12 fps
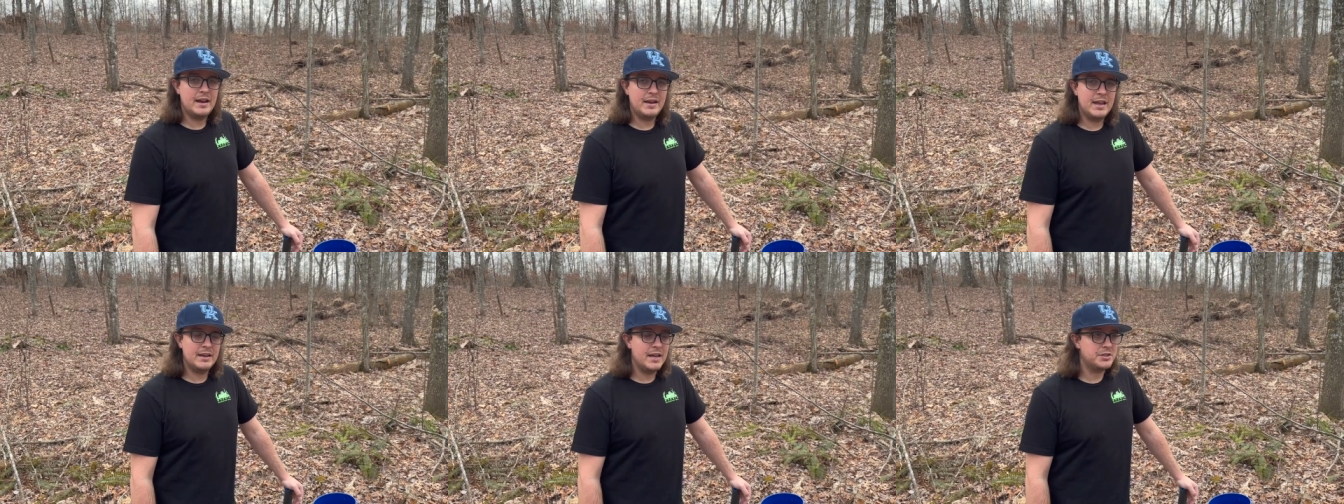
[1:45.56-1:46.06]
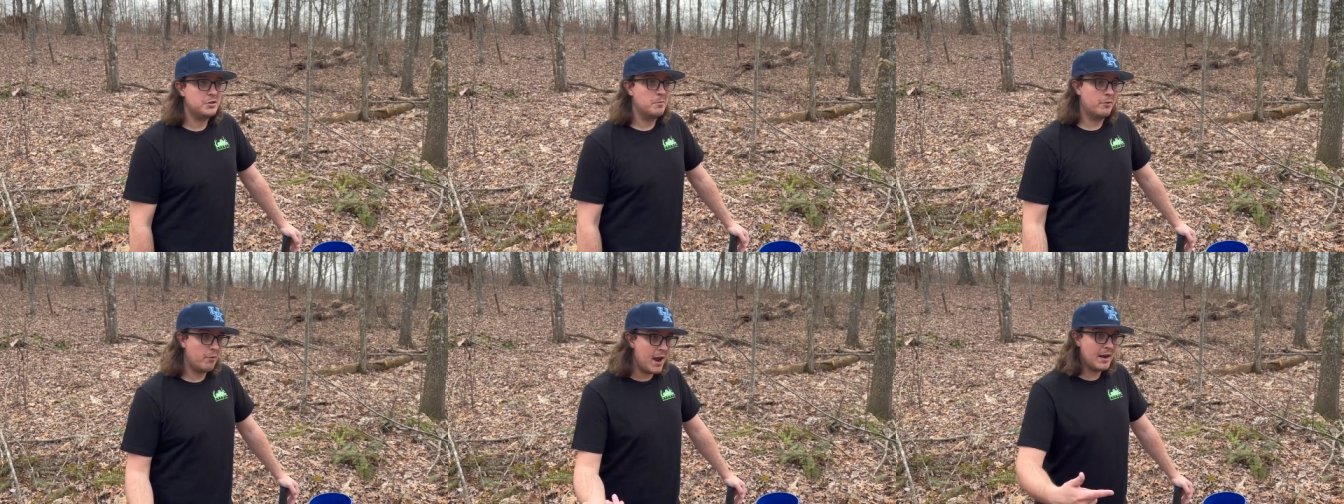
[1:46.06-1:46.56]
it again next year.
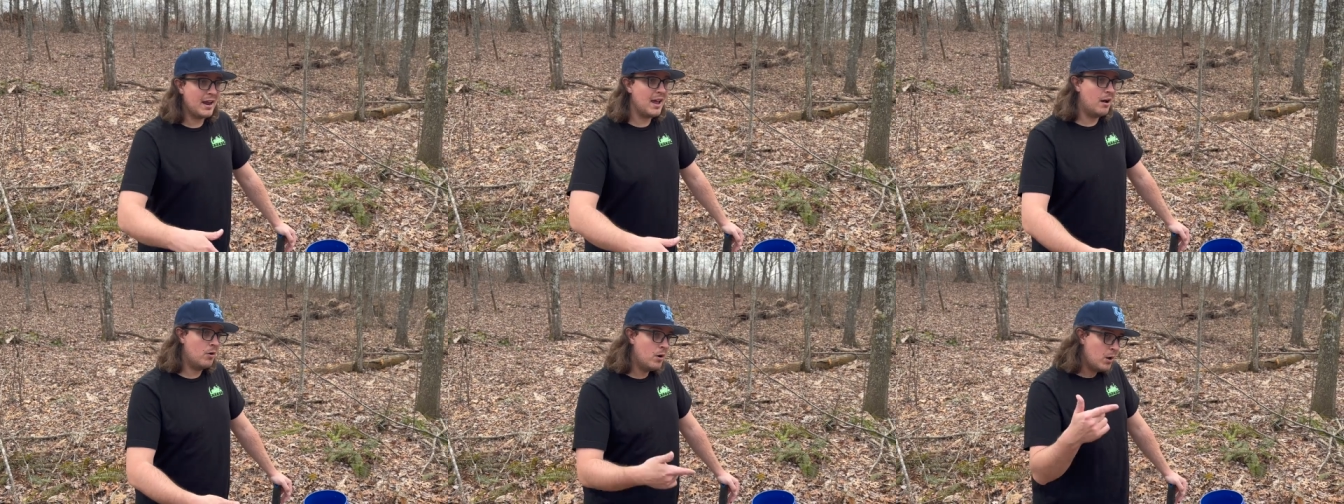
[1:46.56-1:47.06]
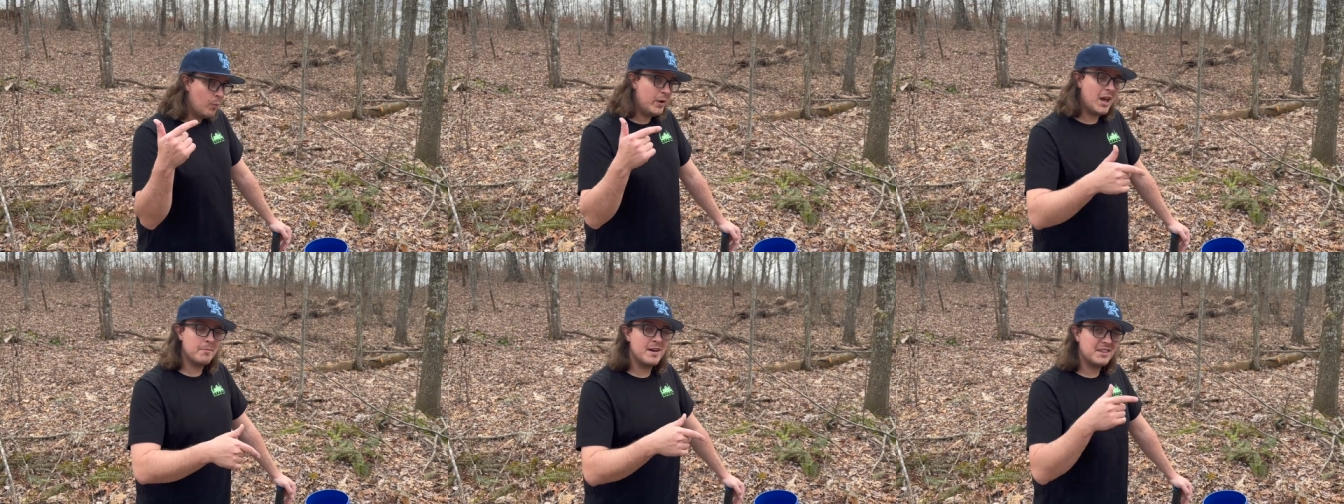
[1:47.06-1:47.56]
But right now, we
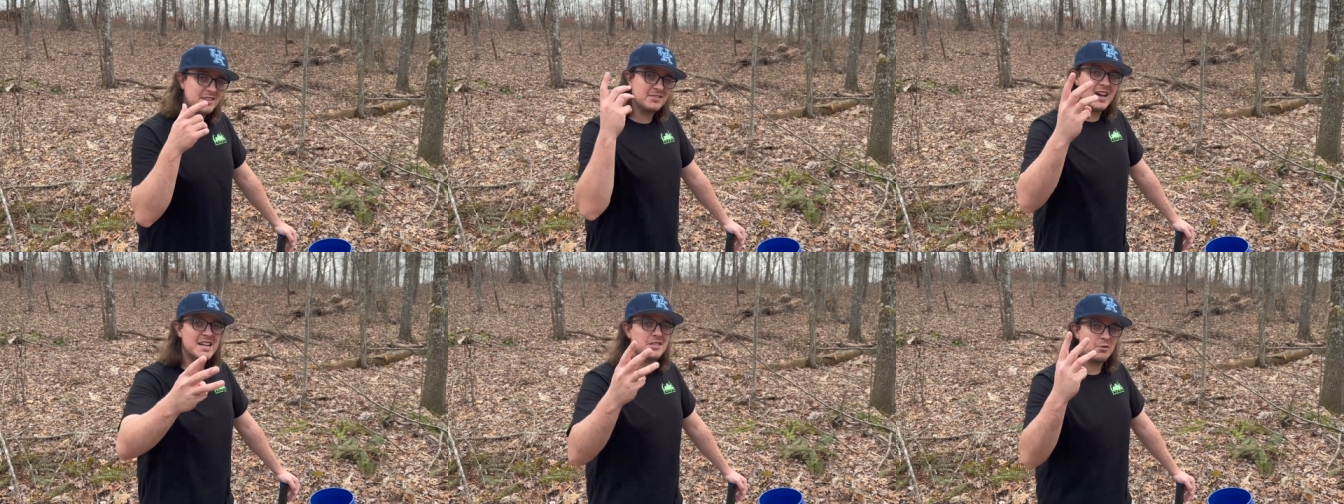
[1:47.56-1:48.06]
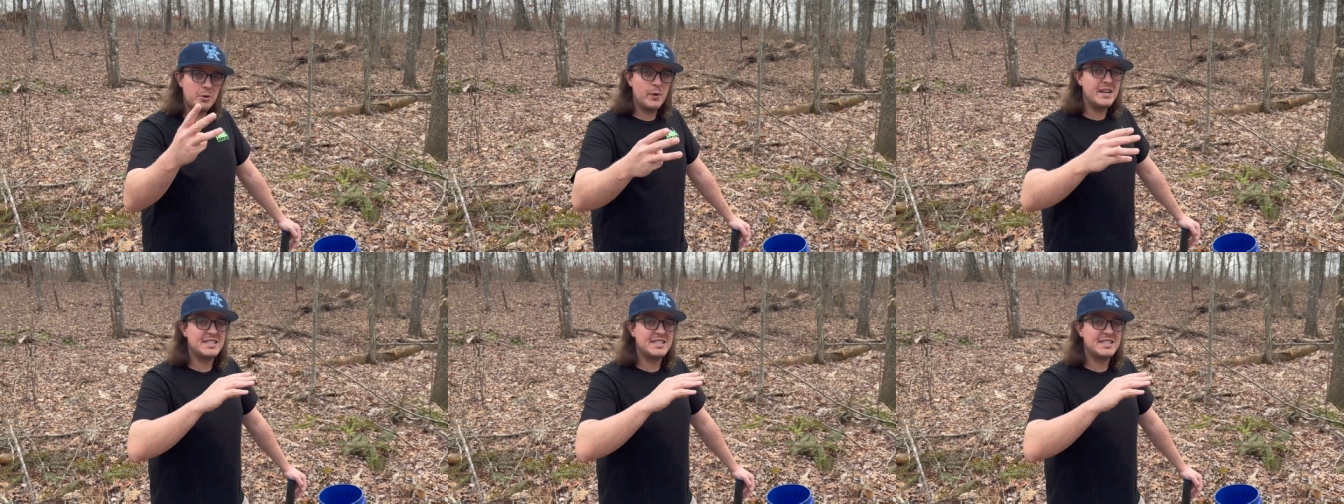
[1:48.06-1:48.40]
gotta make these last three weeks